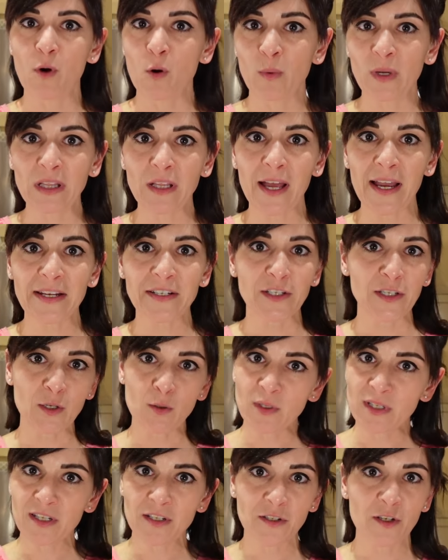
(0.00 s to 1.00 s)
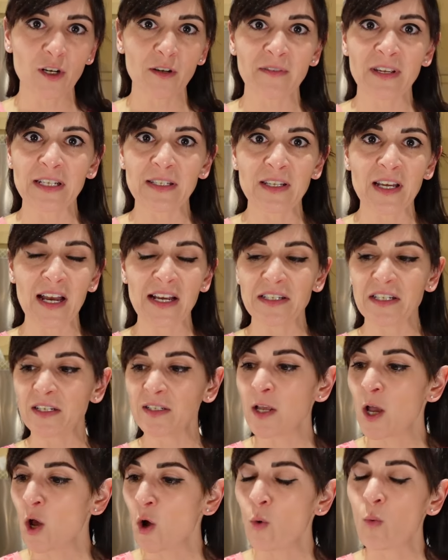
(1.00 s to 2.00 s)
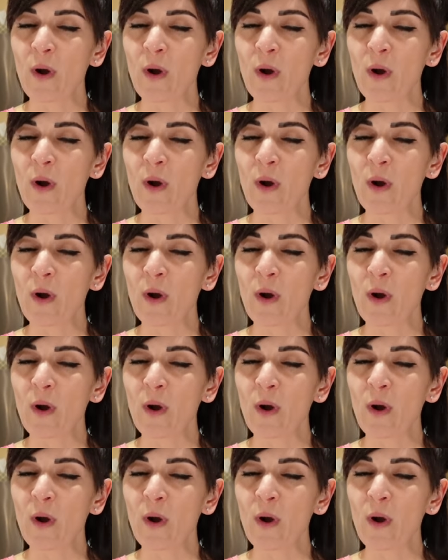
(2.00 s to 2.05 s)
what we liked, use the serving sizes,